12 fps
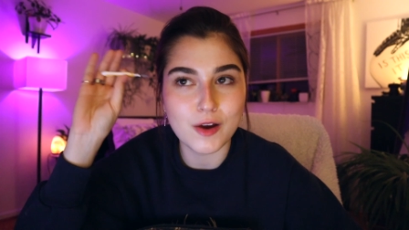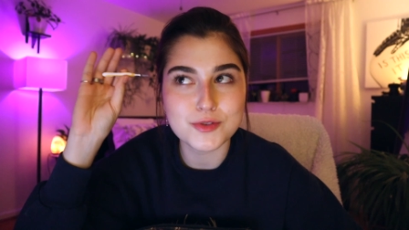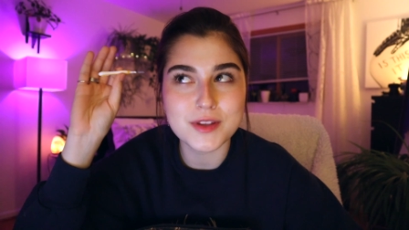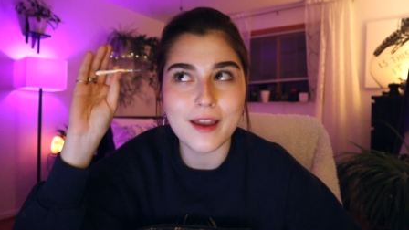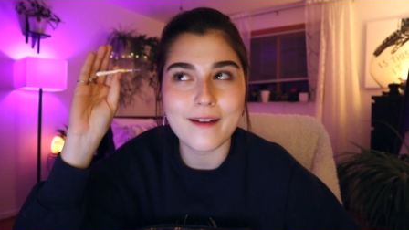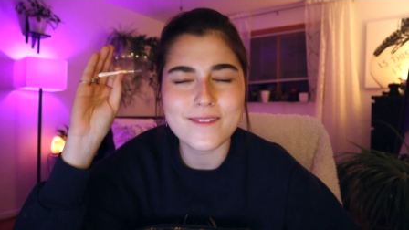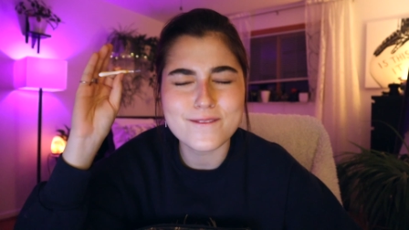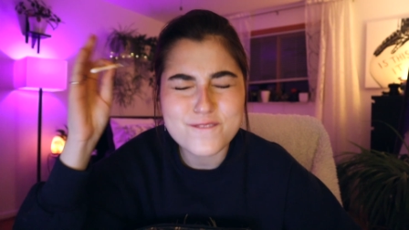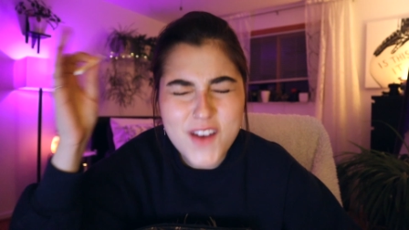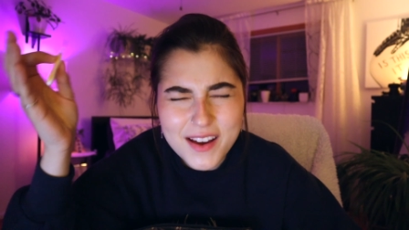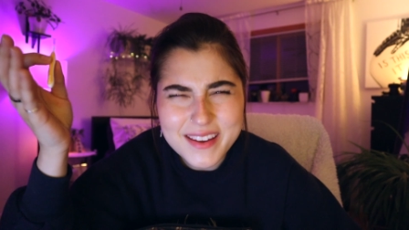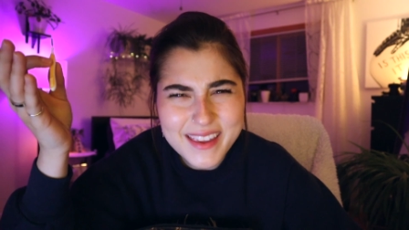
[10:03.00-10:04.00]
I was like,
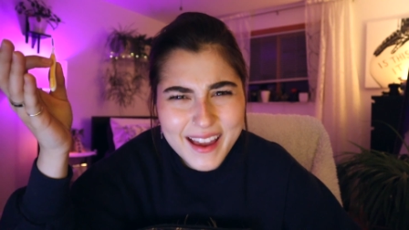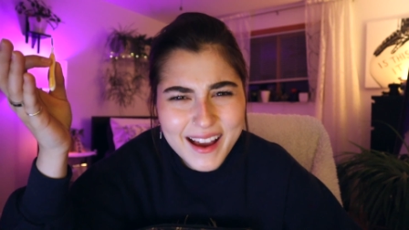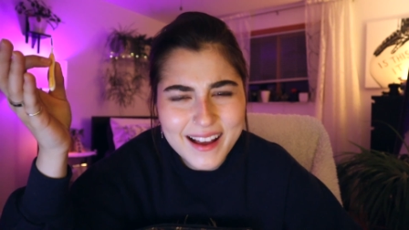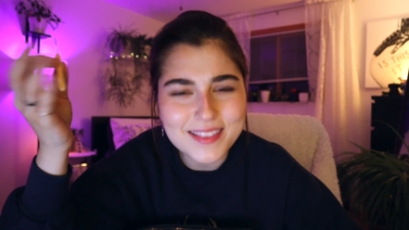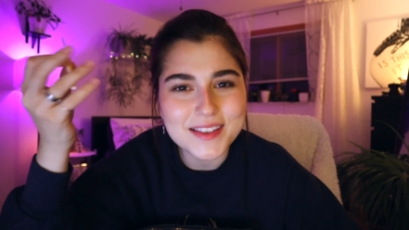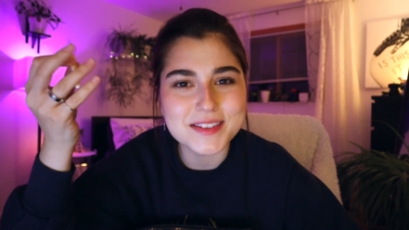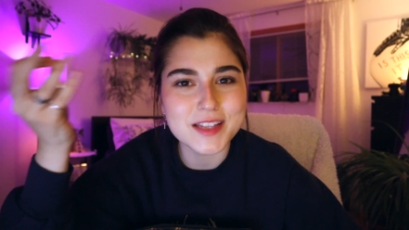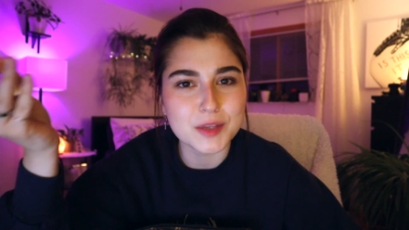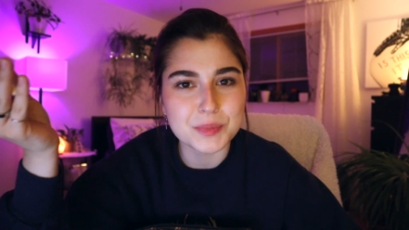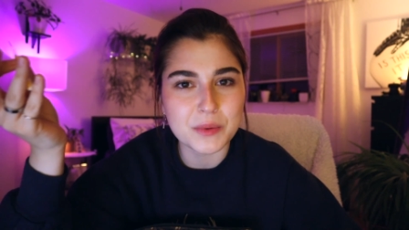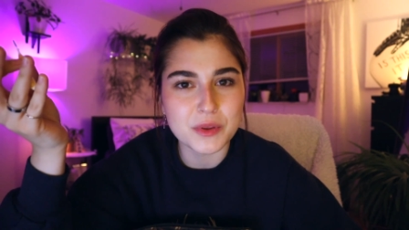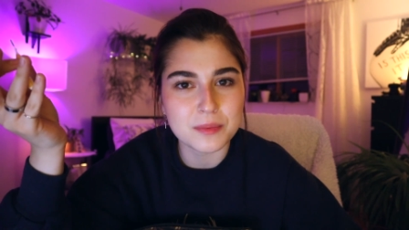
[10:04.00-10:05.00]
yeah, let's
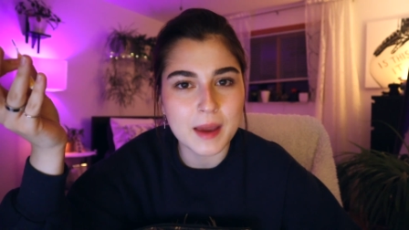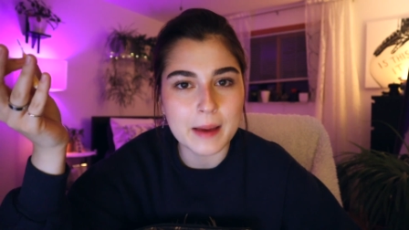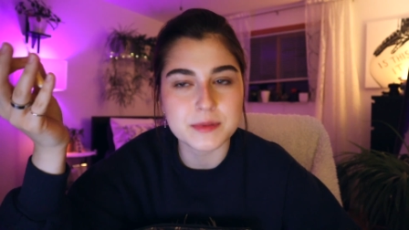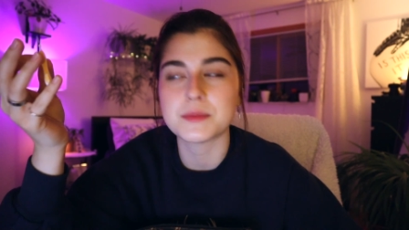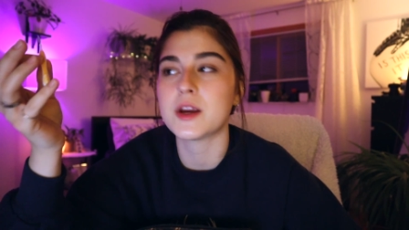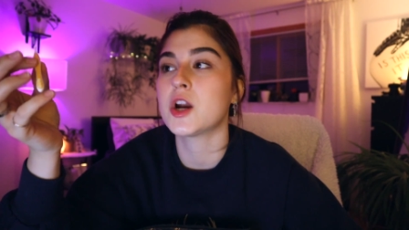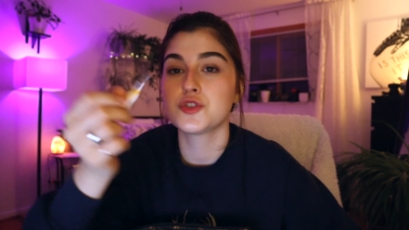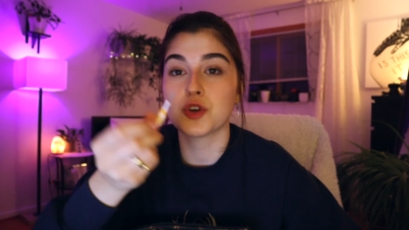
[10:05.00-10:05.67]
celebrate with a pap smear.